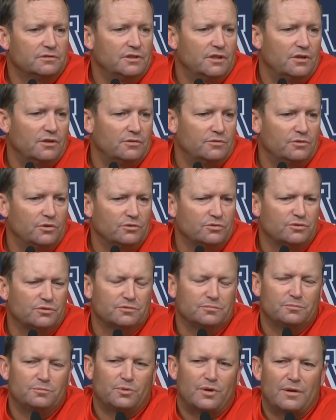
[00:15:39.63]
you know, those
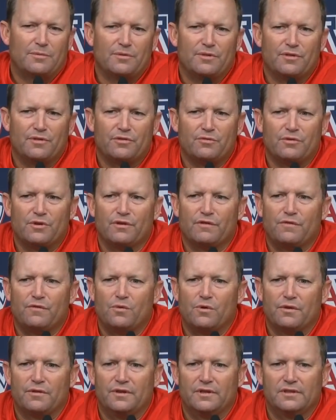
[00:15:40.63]
are probably the three or
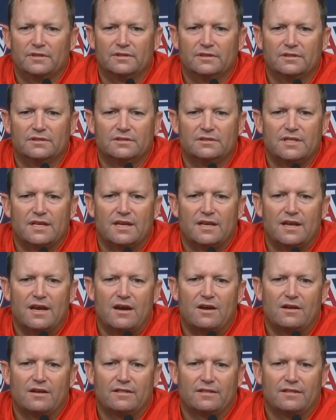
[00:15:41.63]
four that that stand out.